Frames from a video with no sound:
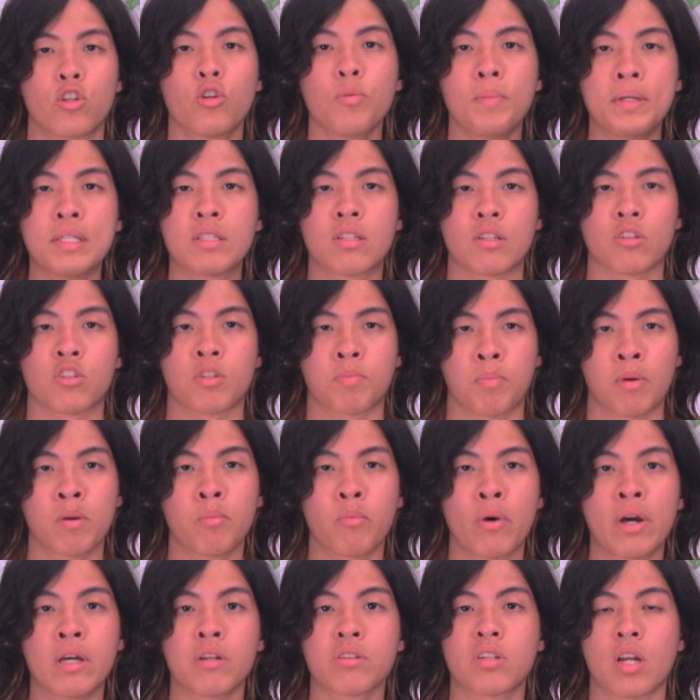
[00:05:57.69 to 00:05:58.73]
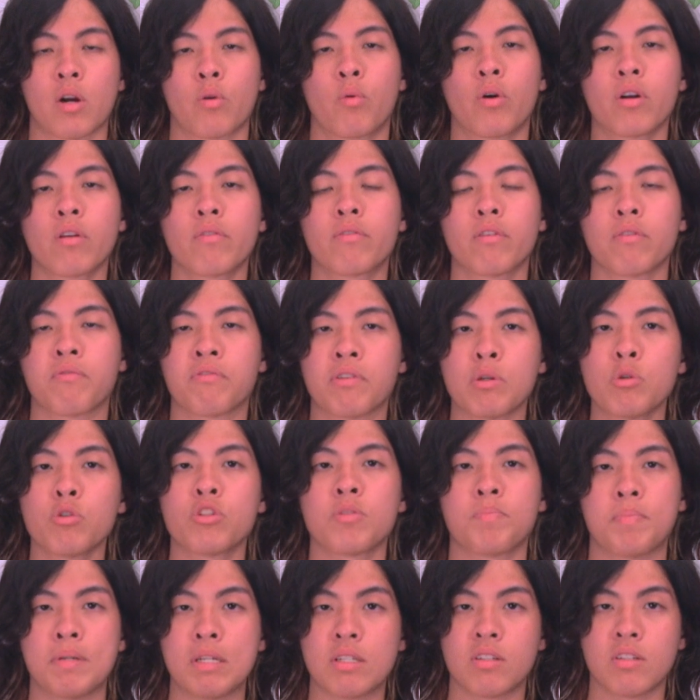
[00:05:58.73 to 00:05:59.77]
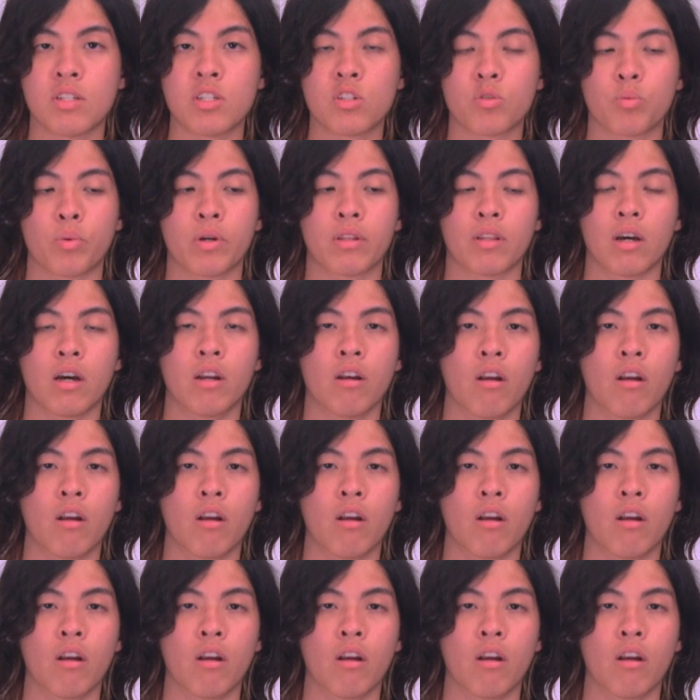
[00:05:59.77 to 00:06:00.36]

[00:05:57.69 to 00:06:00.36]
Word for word: Humans and sperm whales are one of the few species with